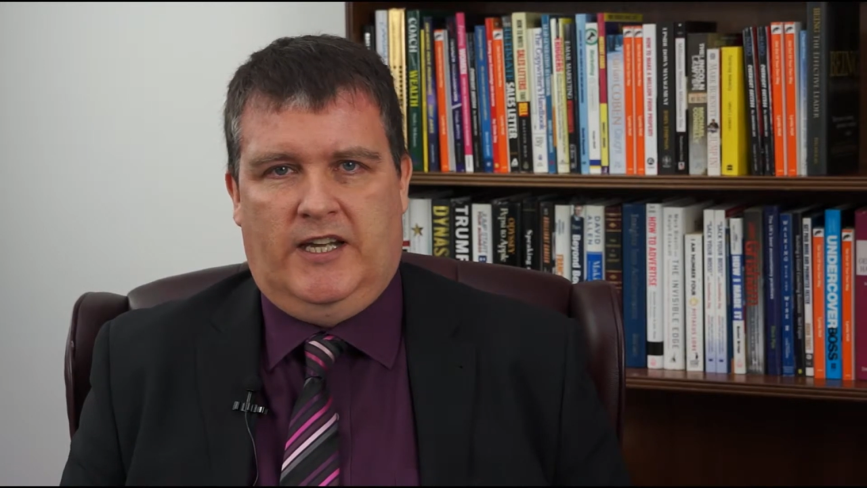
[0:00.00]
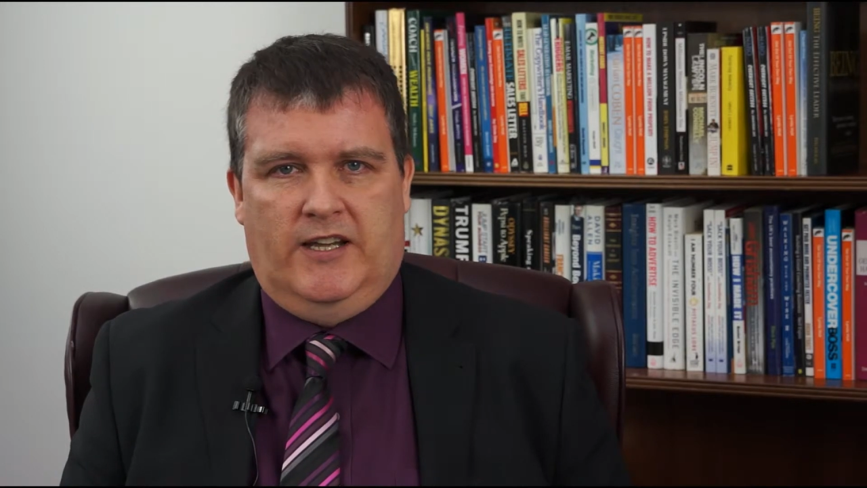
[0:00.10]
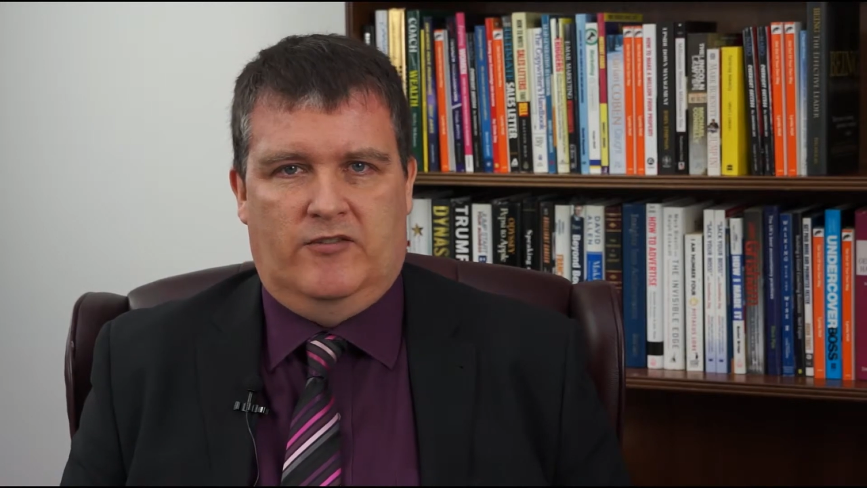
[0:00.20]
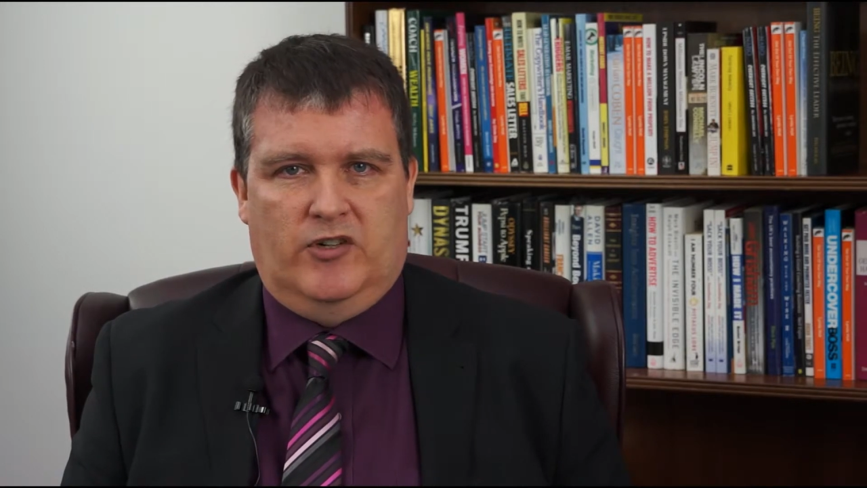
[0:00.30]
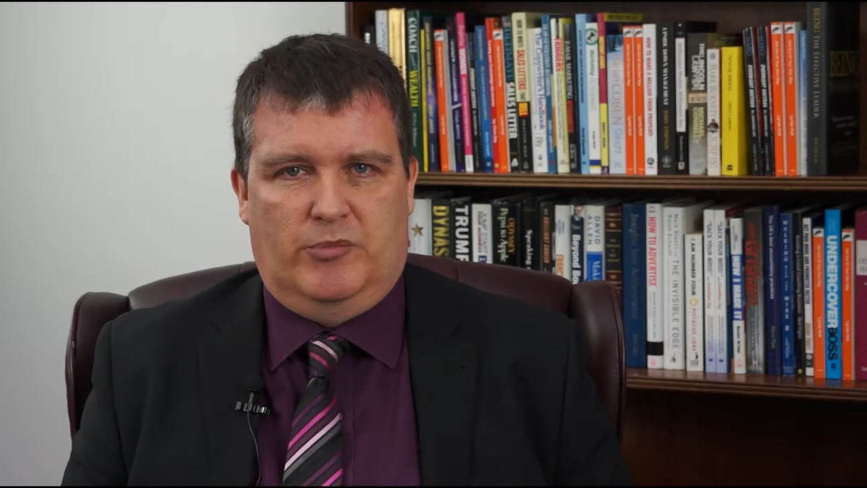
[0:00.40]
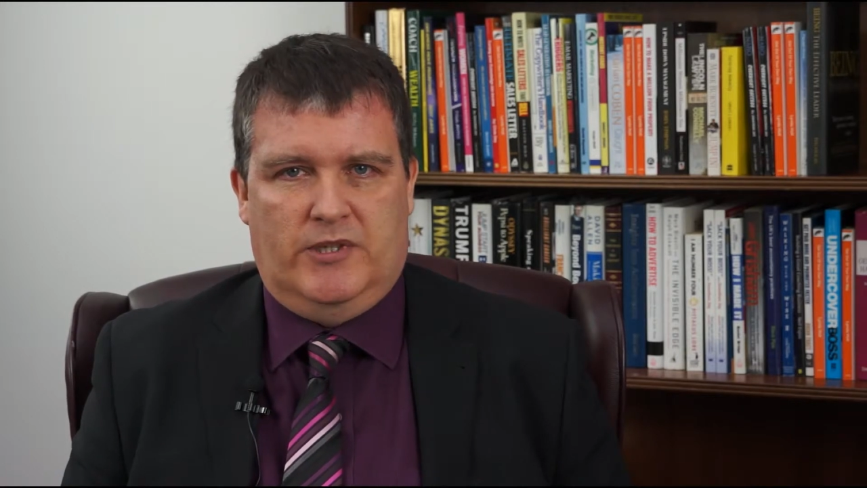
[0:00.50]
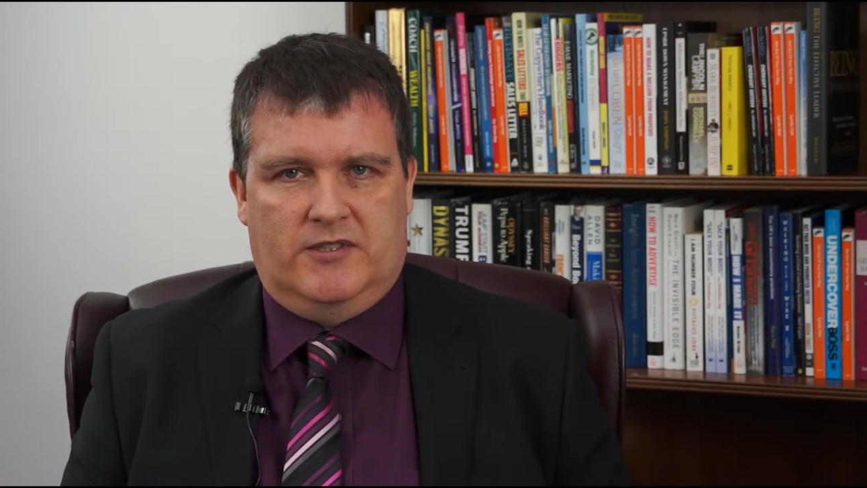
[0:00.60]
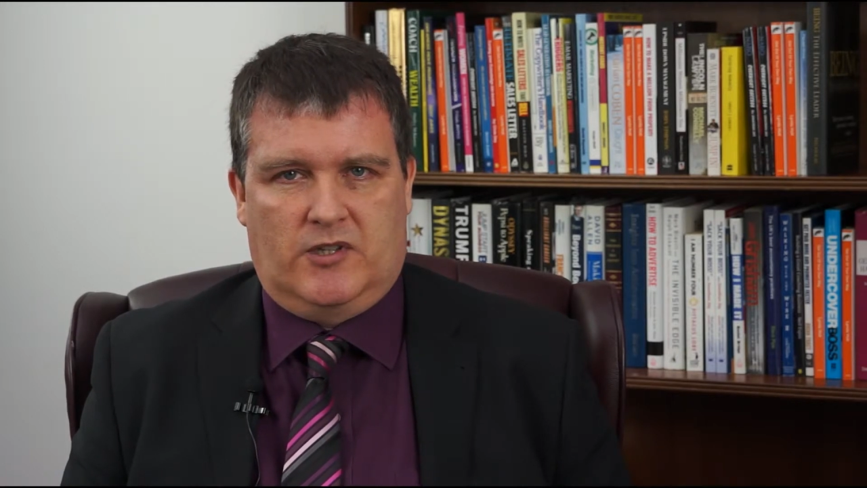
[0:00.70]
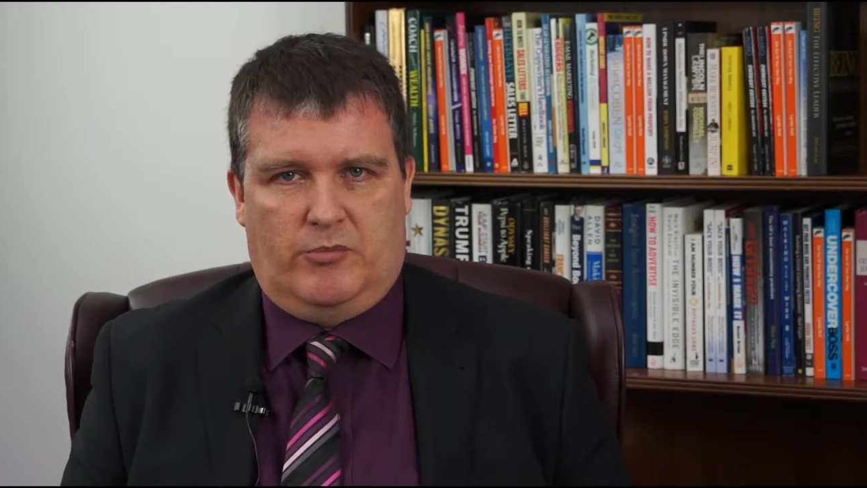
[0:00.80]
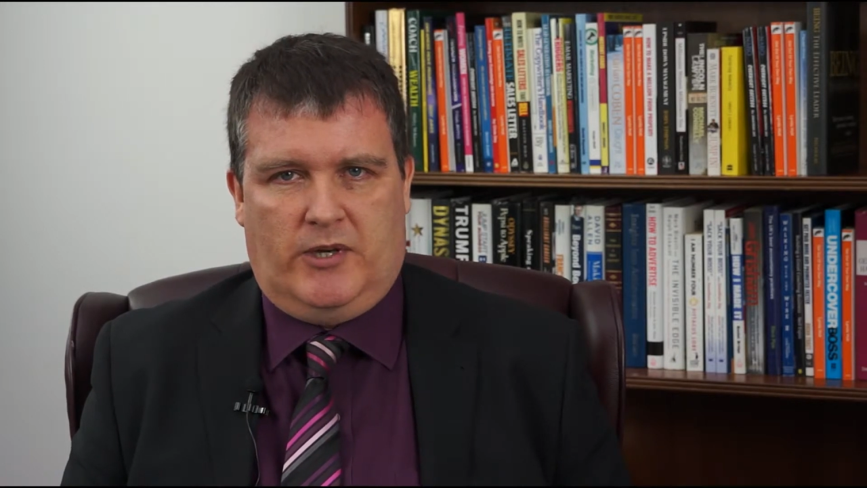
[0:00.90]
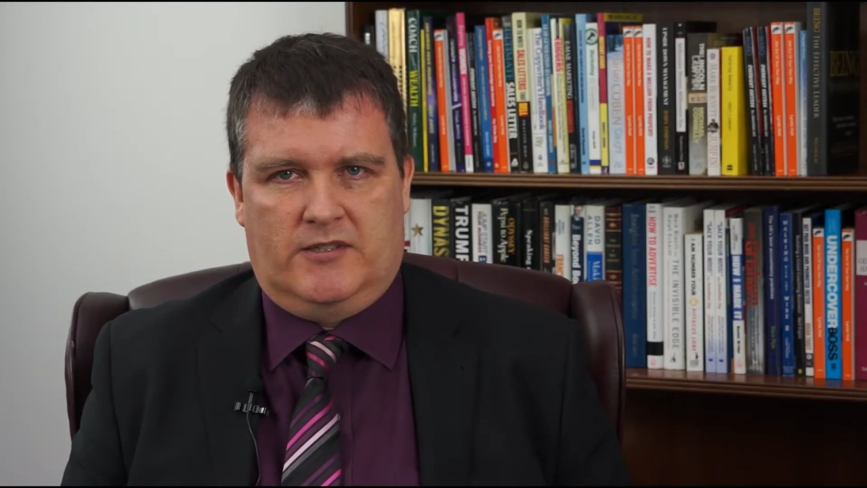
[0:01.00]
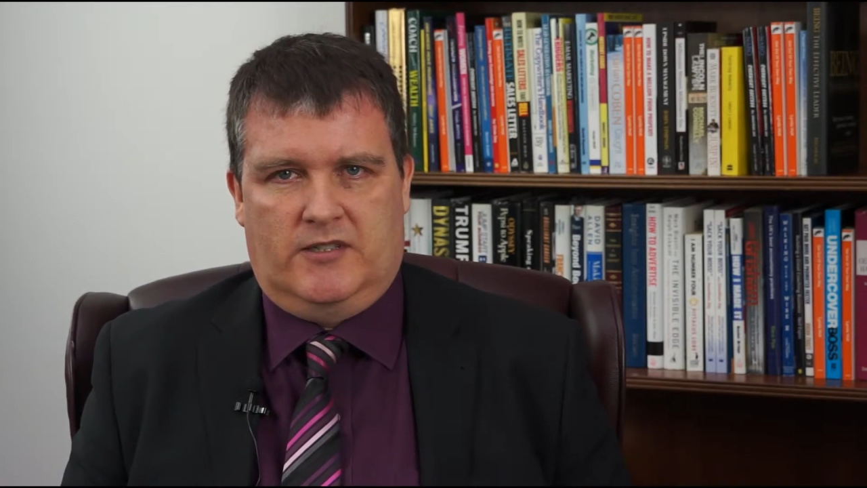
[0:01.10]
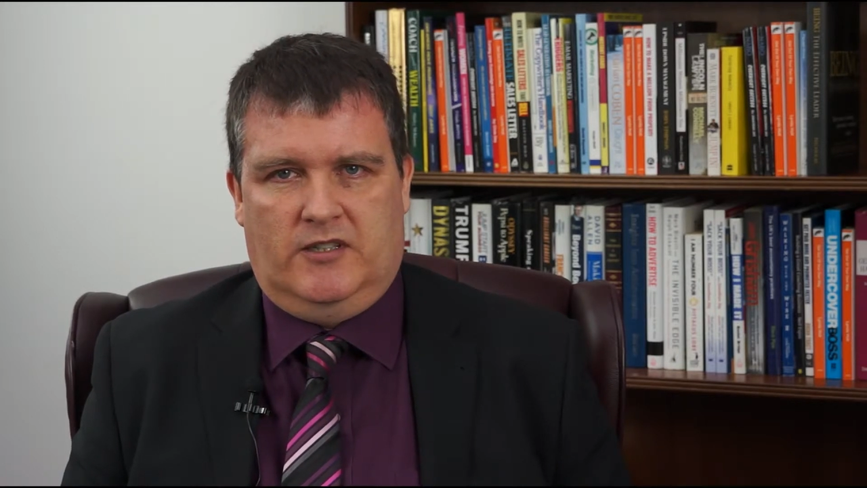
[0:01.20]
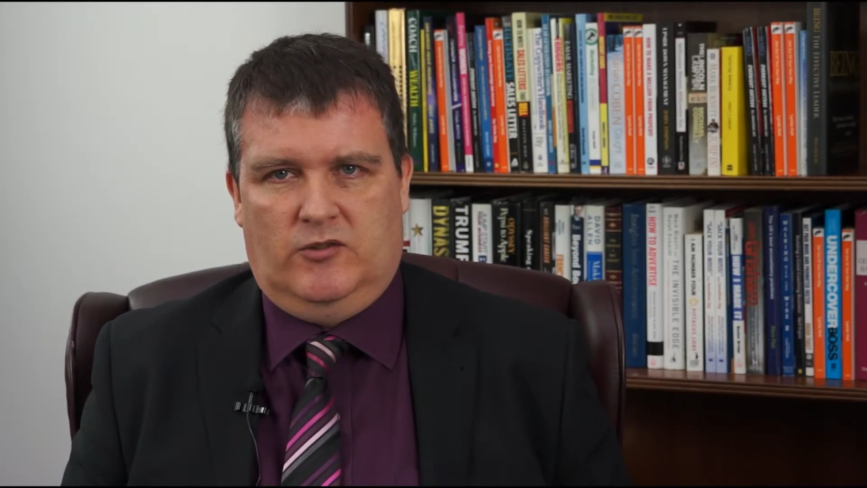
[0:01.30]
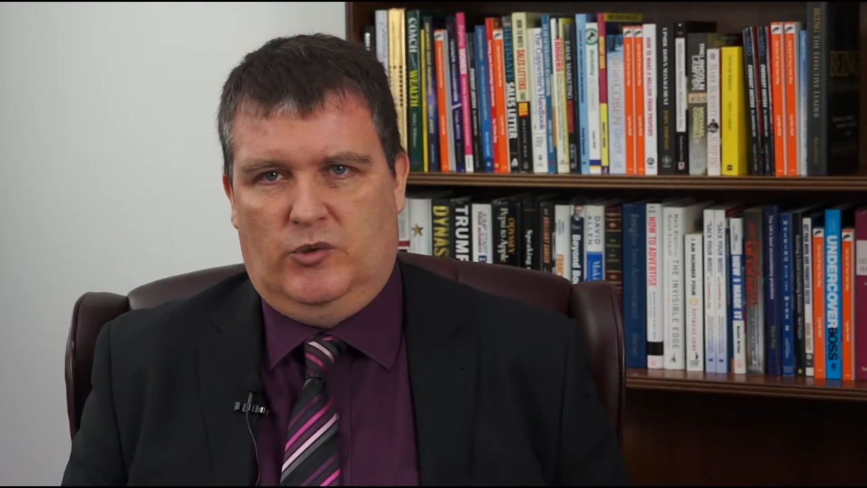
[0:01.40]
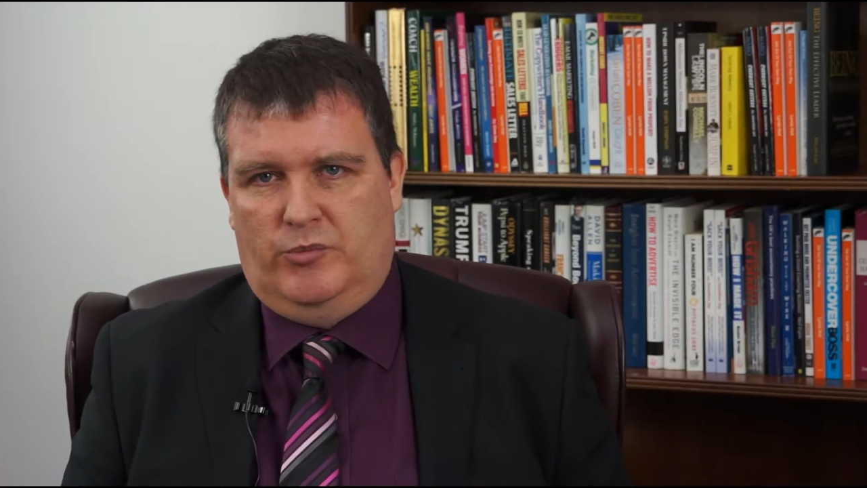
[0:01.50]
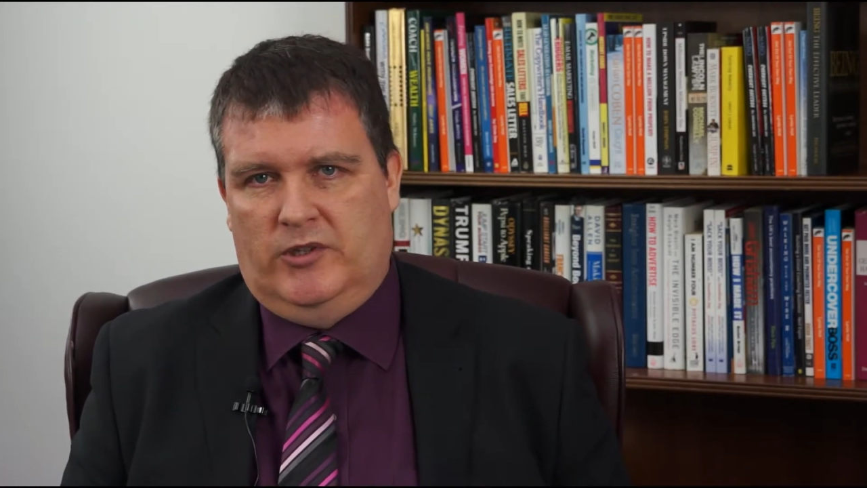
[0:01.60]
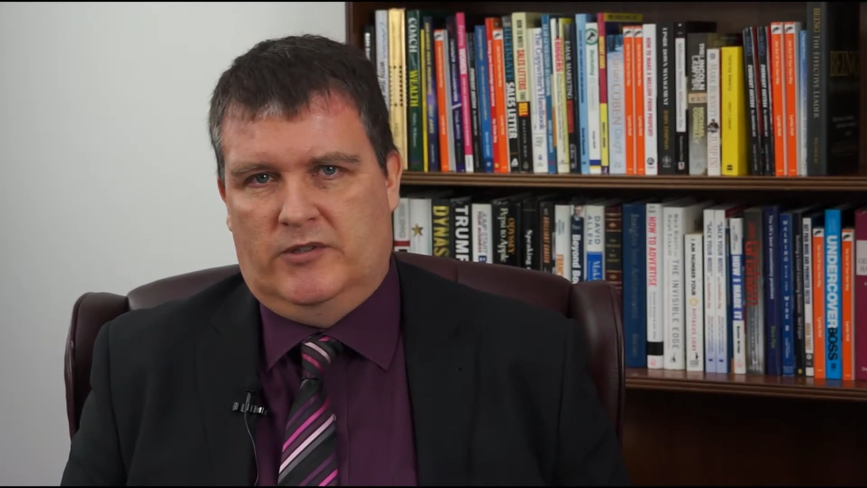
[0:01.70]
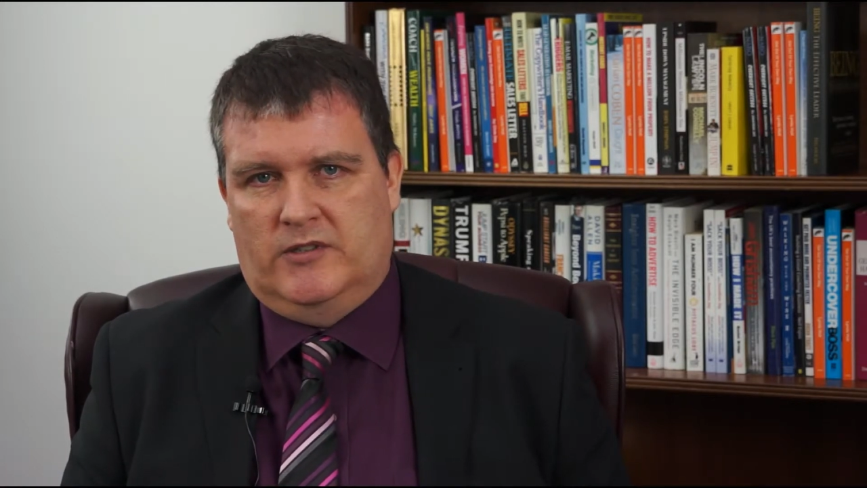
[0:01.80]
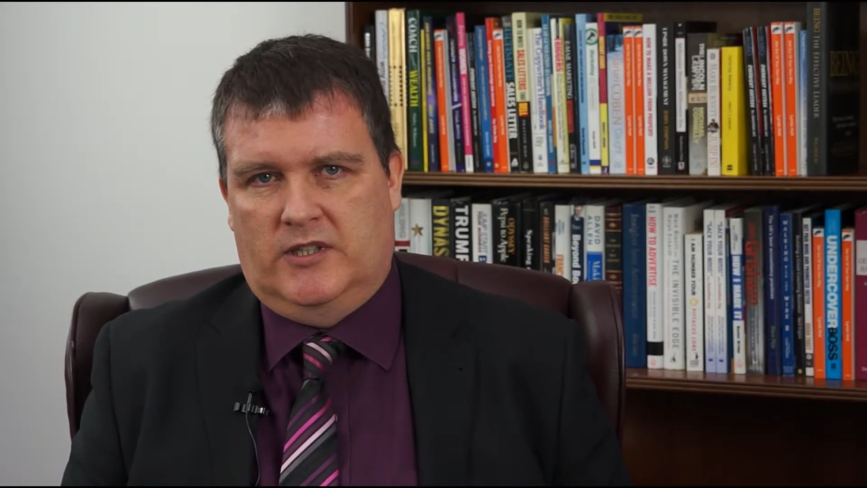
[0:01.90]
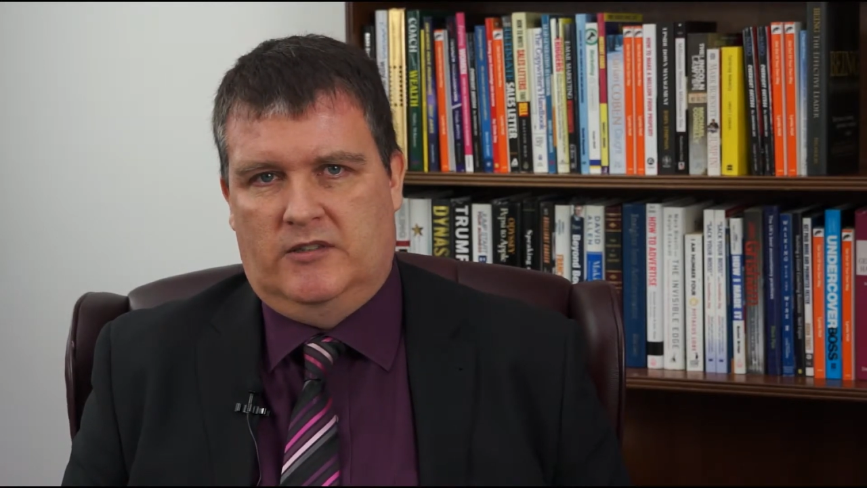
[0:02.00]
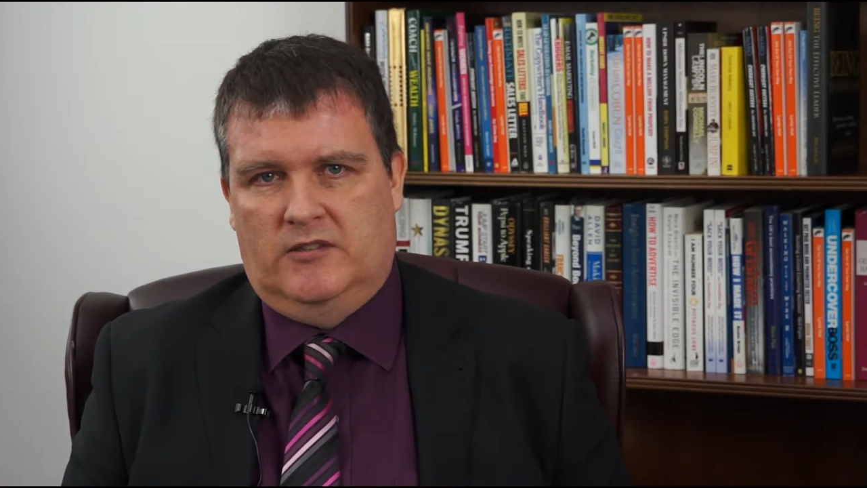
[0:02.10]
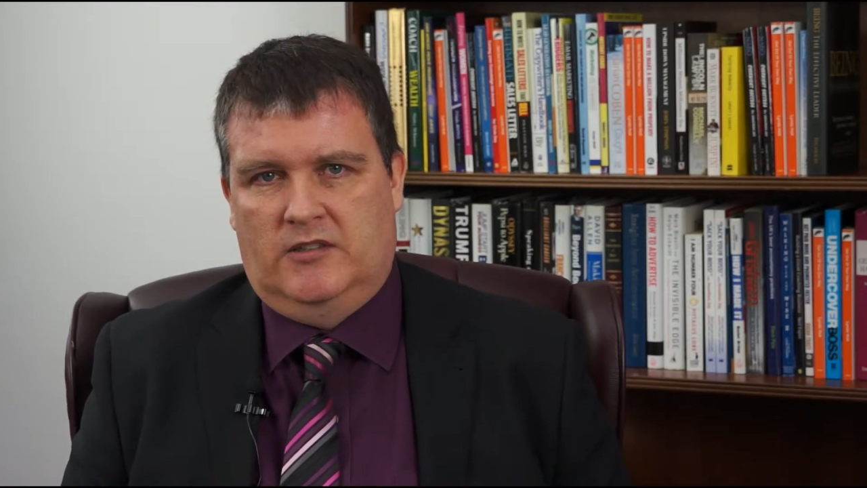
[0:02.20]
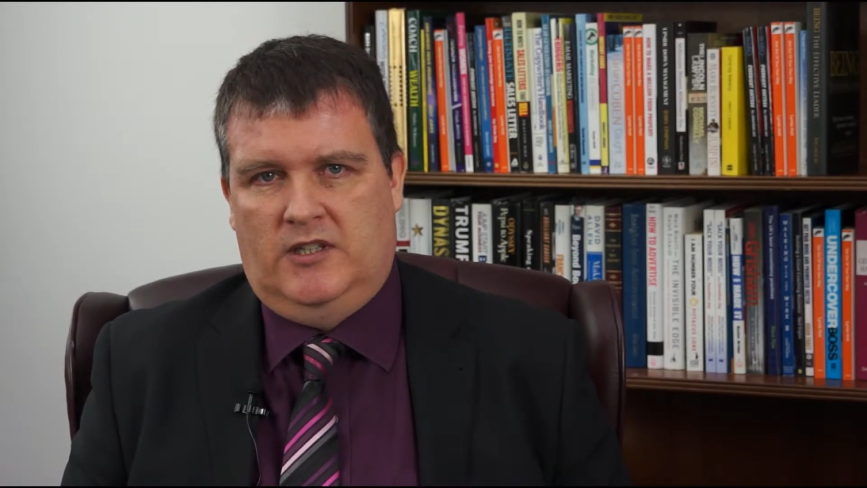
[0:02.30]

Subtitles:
either in a business capacity or personally.